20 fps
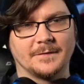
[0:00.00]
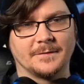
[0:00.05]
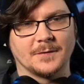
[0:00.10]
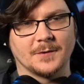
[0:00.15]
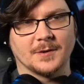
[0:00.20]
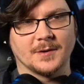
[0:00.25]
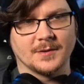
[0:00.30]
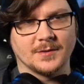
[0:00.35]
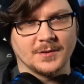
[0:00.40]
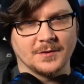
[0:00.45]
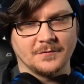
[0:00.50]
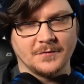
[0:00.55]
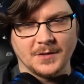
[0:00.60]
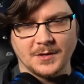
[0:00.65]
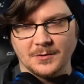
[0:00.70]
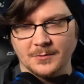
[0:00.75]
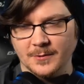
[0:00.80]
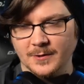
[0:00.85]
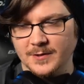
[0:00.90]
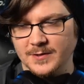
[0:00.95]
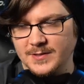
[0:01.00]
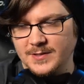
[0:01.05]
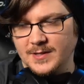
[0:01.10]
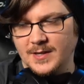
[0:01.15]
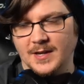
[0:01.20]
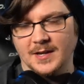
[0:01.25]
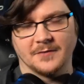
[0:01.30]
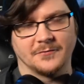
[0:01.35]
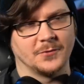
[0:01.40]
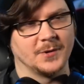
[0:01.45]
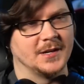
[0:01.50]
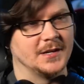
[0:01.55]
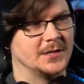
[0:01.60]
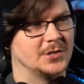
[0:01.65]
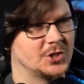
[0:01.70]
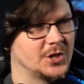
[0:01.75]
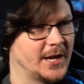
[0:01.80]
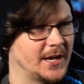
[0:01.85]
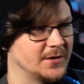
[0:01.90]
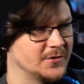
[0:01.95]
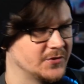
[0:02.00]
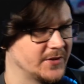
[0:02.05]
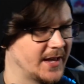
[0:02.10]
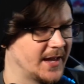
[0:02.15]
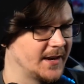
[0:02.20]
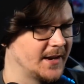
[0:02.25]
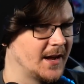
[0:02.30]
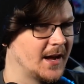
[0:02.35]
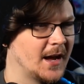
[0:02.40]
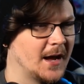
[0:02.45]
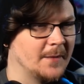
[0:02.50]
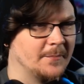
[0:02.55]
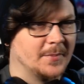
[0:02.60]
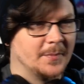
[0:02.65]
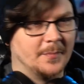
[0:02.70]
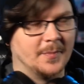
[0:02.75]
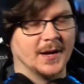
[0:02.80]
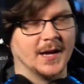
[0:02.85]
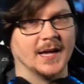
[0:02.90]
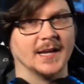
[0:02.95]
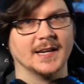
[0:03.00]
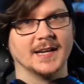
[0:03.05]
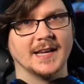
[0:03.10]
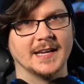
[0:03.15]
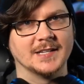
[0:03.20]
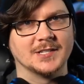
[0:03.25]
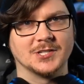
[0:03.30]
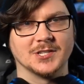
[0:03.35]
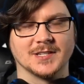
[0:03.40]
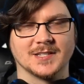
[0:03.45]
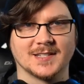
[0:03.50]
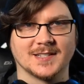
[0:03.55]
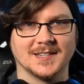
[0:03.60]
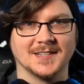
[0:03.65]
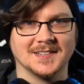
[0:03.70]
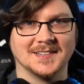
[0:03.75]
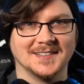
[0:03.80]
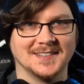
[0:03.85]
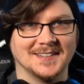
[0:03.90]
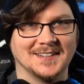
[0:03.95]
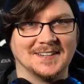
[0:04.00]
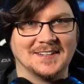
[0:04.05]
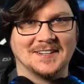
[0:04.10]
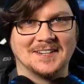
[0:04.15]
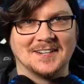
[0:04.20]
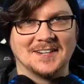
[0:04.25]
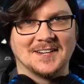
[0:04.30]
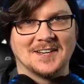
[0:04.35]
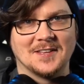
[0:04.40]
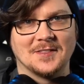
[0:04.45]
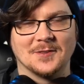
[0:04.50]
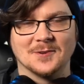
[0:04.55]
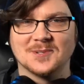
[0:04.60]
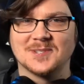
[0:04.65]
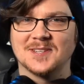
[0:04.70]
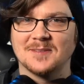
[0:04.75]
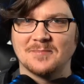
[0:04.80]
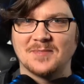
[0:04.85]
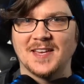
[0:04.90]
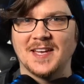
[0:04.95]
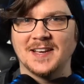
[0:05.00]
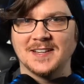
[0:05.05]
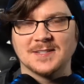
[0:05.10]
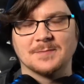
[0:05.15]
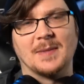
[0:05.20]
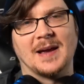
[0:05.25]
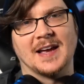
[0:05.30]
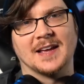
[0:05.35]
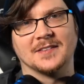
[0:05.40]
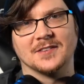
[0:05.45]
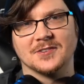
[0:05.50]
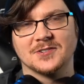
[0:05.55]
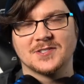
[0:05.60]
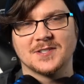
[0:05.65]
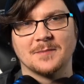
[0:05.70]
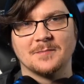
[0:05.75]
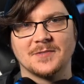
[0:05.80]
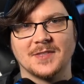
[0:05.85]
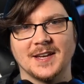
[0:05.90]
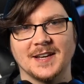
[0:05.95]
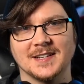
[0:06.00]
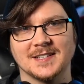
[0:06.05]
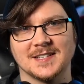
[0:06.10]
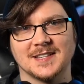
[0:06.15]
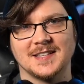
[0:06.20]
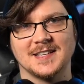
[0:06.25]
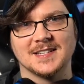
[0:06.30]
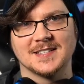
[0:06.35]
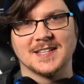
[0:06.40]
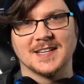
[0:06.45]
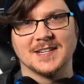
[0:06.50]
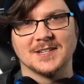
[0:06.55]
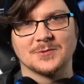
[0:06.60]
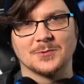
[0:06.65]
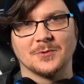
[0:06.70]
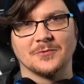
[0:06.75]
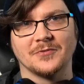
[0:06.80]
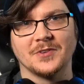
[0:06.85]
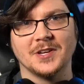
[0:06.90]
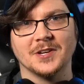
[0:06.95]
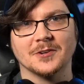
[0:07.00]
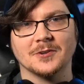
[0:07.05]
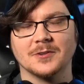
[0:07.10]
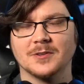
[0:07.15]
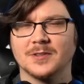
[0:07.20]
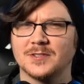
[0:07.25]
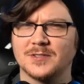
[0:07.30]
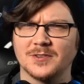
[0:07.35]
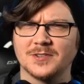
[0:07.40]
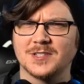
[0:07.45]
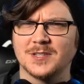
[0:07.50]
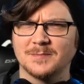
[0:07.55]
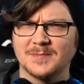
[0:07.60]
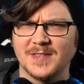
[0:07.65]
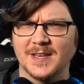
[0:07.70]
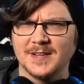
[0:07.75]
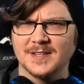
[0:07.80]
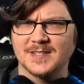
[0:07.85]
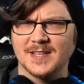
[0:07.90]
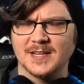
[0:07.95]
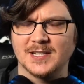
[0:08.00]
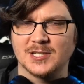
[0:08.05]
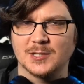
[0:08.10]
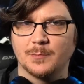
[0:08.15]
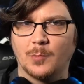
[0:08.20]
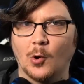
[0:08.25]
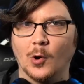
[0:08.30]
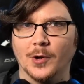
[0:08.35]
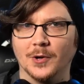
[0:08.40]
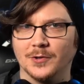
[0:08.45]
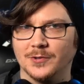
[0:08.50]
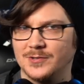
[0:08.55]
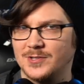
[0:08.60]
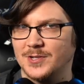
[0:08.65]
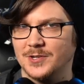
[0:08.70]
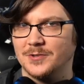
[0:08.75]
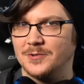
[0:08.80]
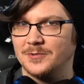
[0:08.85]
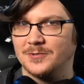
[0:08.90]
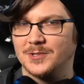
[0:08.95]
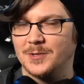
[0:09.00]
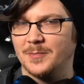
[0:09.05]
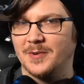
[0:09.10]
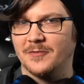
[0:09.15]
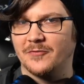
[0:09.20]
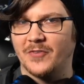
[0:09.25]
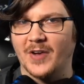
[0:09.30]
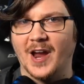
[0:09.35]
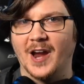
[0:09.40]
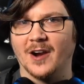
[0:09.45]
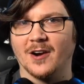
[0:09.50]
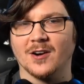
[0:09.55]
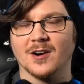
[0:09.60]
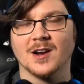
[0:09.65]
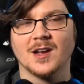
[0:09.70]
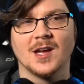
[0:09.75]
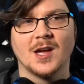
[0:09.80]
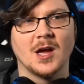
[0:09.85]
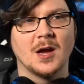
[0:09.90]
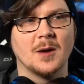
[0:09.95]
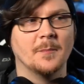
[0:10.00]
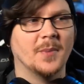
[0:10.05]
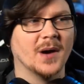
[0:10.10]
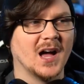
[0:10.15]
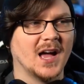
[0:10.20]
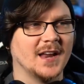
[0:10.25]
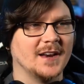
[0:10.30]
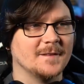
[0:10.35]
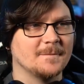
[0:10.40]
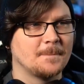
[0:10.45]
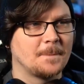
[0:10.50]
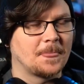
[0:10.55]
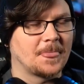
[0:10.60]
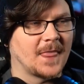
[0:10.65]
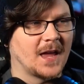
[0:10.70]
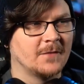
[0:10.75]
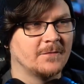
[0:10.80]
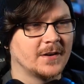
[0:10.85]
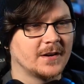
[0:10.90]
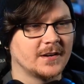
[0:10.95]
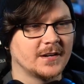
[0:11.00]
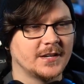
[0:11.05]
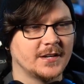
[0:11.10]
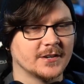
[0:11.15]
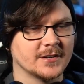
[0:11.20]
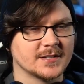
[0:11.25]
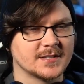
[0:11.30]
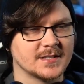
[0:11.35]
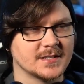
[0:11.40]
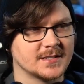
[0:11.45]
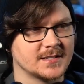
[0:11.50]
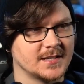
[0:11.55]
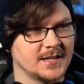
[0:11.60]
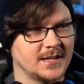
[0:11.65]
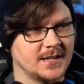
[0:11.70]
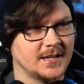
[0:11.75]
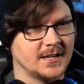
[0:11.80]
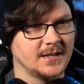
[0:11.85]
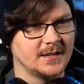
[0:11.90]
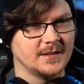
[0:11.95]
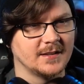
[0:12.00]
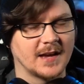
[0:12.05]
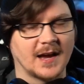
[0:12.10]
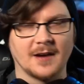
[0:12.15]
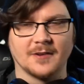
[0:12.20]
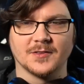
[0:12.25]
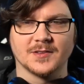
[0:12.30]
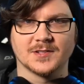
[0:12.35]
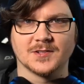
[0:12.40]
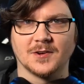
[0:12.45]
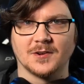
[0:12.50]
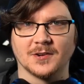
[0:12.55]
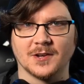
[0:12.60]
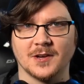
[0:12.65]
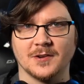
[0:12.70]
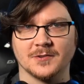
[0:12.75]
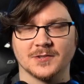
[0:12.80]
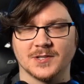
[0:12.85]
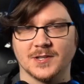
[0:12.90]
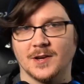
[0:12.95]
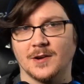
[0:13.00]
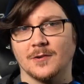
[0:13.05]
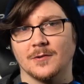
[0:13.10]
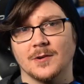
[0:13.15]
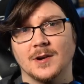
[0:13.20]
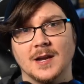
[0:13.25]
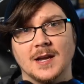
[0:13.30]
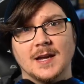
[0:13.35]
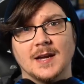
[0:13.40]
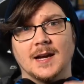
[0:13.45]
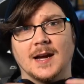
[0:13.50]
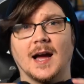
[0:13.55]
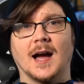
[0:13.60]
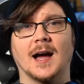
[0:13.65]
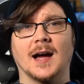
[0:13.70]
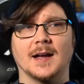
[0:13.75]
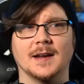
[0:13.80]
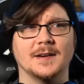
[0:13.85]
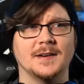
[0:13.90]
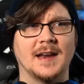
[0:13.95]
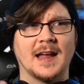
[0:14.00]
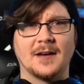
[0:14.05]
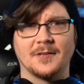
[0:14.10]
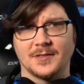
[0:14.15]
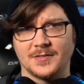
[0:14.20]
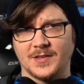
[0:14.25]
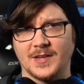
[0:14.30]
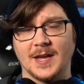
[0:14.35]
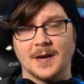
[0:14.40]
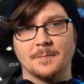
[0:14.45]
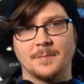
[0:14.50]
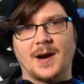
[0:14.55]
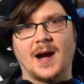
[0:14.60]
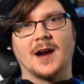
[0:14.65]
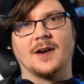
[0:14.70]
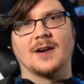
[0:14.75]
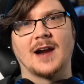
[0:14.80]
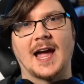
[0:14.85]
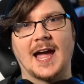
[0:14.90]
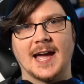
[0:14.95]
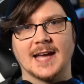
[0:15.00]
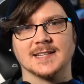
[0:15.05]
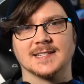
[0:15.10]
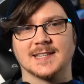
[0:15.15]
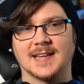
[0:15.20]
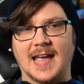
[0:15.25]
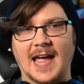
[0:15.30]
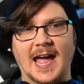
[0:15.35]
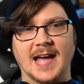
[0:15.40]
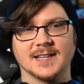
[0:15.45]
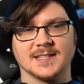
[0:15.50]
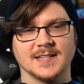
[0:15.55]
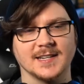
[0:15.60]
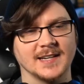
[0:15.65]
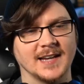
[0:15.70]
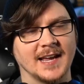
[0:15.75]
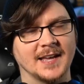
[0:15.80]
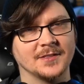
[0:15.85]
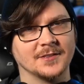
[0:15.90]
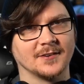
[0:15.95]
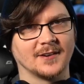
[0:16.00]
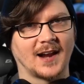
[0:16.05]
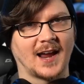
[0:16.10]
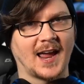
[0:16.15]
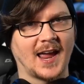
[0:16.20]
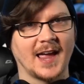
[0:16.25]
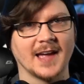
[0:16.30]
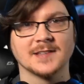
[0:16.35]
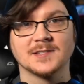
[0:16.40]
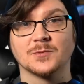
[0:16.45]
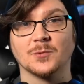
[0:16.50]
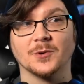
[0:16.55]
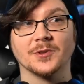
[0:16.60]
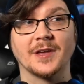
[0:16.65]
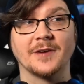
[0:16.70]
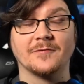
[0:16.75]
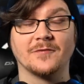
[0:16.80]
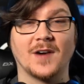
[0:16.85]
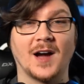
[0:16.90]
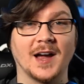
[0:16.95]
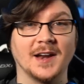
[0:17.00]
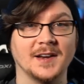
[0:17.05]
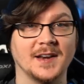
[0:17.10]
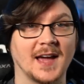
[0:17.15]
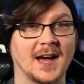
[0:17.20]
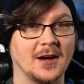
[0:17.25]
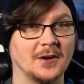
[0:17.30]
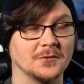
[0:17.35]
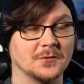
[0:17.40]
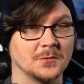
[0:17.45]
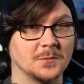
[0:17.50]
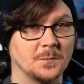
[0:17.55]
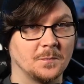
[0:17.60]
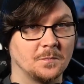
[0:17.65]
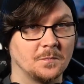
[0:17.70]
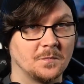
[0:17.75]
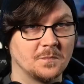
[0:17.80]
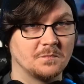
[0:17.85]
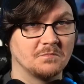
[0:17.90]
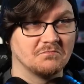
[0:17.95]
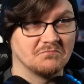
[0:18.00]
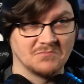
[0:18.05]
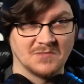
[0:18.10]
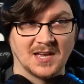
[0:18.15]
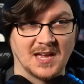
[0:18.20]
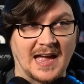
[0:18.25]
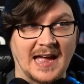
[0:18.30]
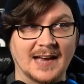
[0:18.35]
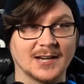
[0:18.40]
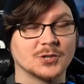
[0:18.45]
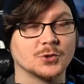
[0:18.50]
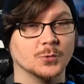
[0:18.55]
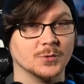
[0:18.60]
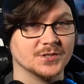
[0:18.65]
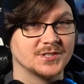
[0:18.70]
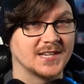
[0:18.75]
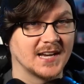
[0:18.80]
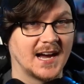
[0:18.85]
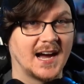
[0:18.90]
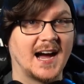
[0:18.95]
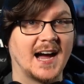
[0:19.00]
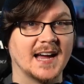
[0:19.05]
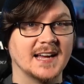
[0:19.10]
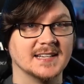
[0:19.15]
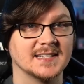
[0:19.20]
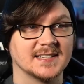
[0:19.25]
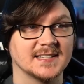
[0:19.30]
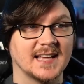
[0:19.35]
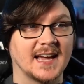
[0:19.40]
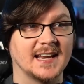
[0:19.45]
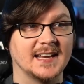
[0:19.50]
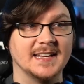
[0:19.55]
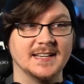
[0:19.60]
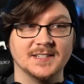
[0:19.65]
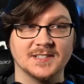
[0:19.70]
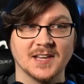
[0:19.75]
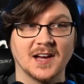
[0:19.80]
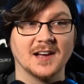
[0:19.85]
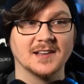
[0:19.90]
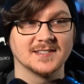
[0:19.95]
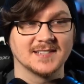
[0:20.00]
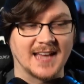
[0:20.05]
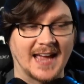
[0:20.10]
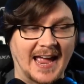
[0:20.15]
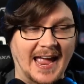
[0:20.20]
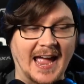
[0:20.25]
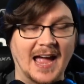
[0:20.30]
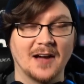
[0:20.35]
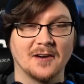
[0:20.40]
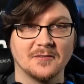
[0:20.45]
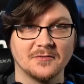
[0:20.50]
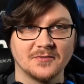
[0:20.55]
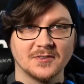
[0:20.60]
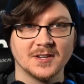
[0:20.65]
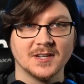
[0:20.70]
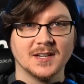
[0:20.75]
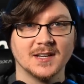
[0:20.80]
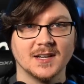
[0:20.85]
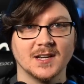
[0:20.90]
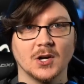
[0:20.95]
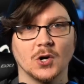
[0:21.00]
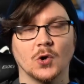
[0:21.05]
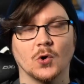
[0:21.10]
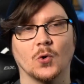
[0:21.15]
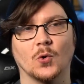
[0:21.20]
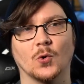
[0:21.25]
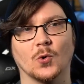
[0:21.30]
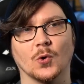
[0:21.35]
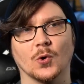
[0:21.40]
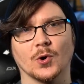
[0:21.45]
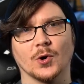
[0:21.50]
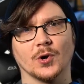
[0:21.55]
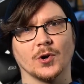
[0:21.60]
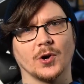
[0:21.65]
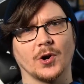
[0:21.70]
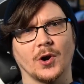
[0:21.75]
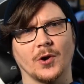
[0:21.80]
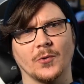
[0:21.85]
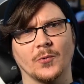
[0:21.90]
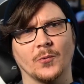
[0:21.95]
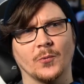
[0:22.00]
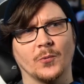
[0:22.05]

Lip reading: for the viewers if we change that up. But it's just there's some things, man. There's some things that these things reveal. There's some things they spoil too. To be fair. But I'm very curious to see how this all goes, though. Now that the Empire has Cassian in their hands, will they find out the actual ties that he does have? Or